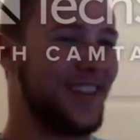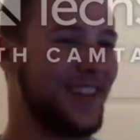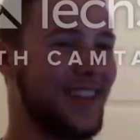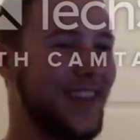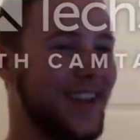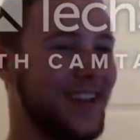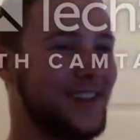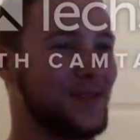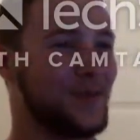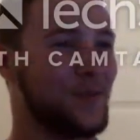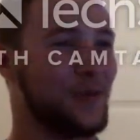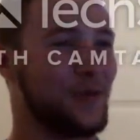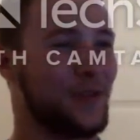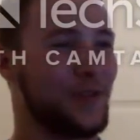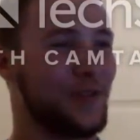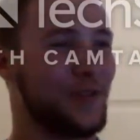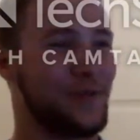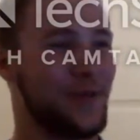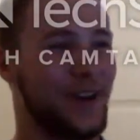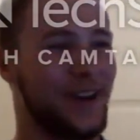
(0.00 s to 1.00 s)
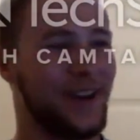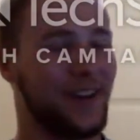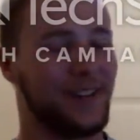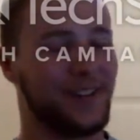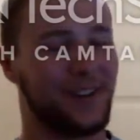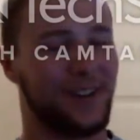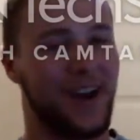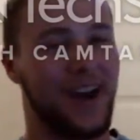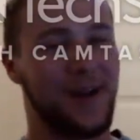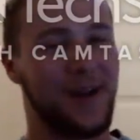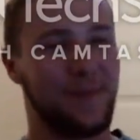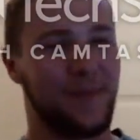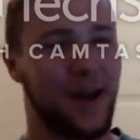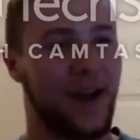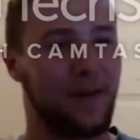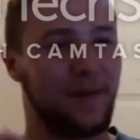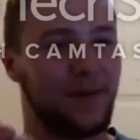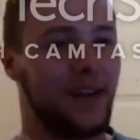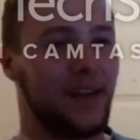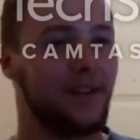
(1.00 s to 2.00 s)
that's more my answer.
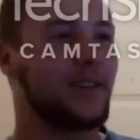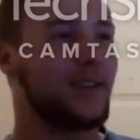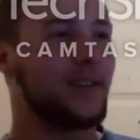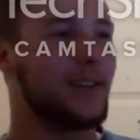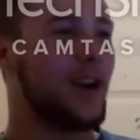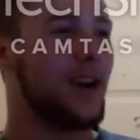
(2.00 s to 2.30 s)
I'm definitely